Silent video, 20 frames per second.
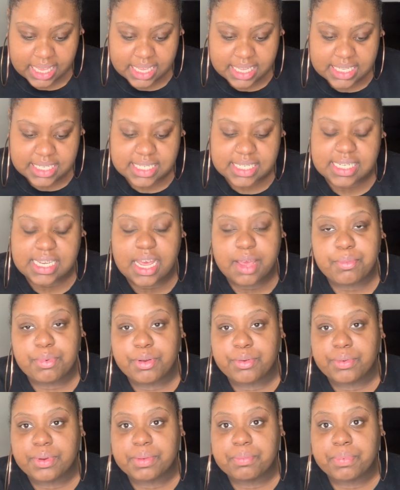step
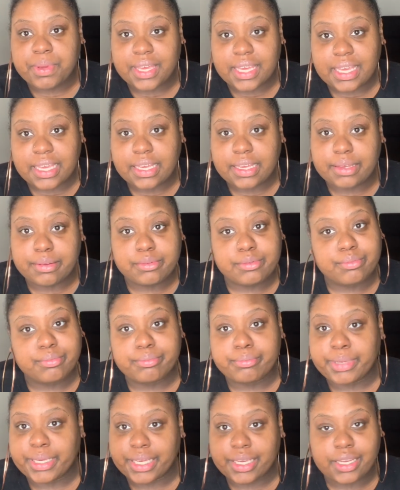and repeat
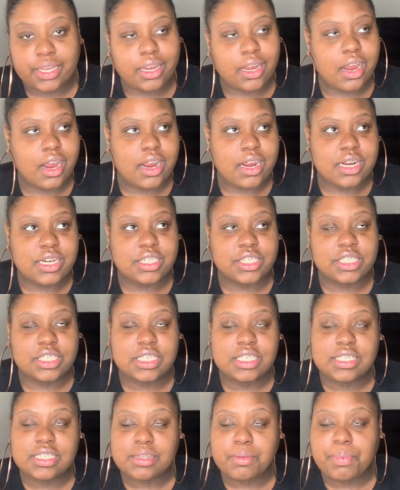being her
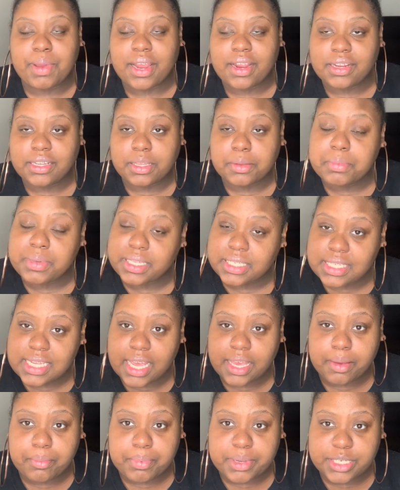she's apparently been
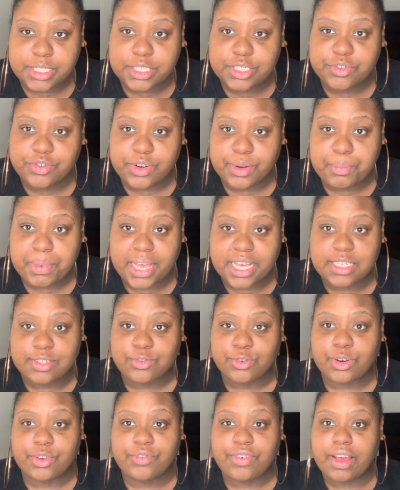taking pictures for the past
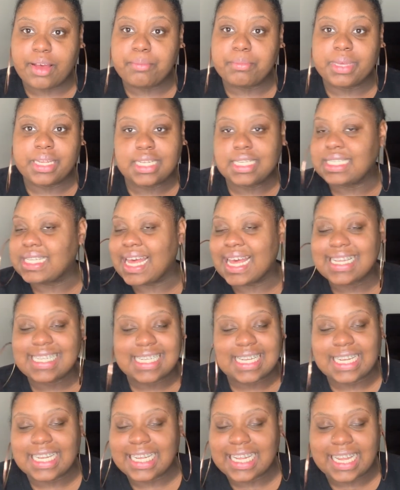45 minutes
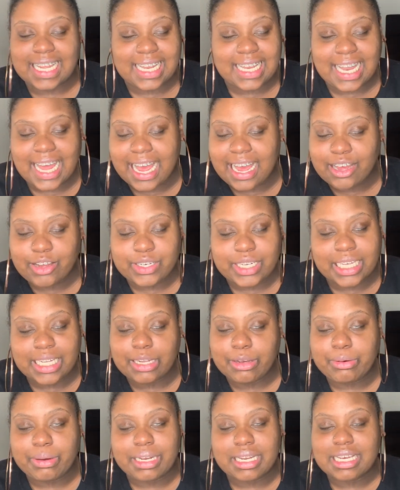hasn't allowed
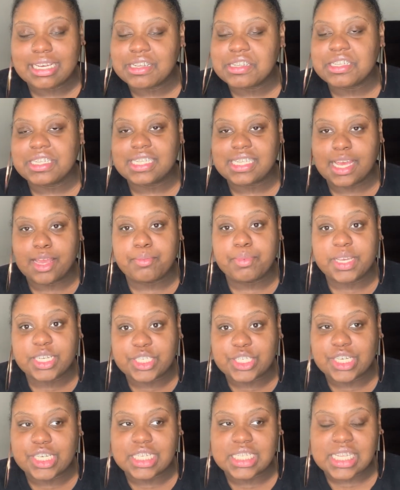anyone else to take
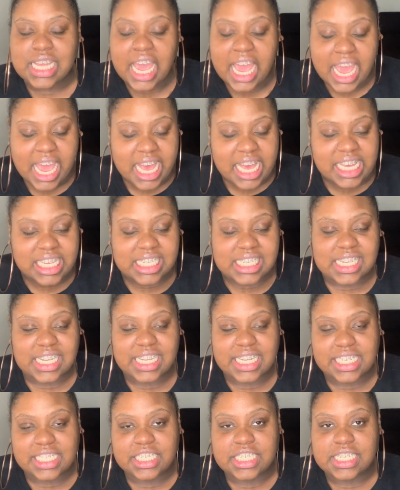pictures so
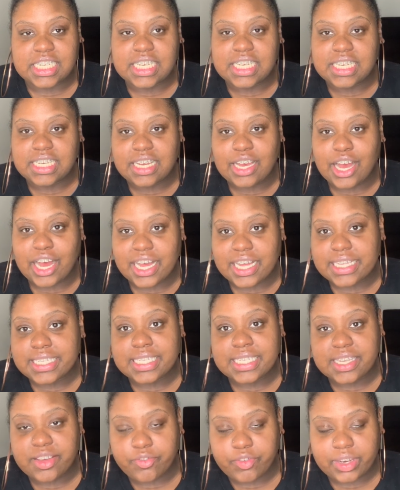then she calls
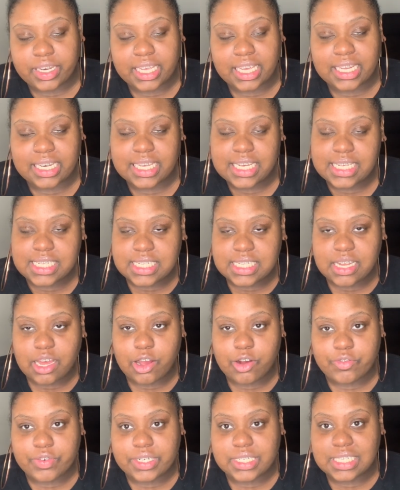tiffany and Issa
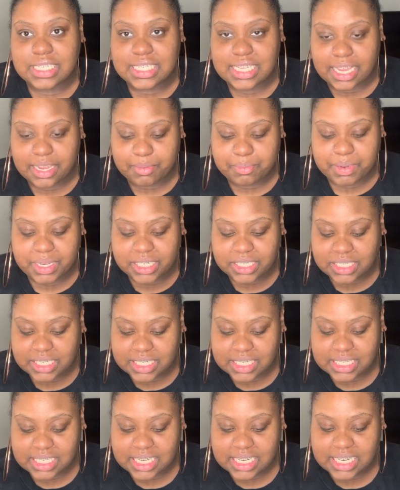over to take
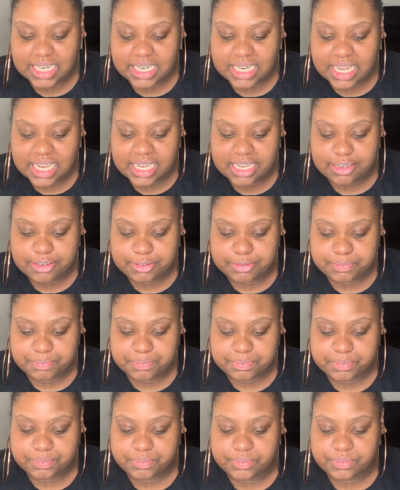pictures and um,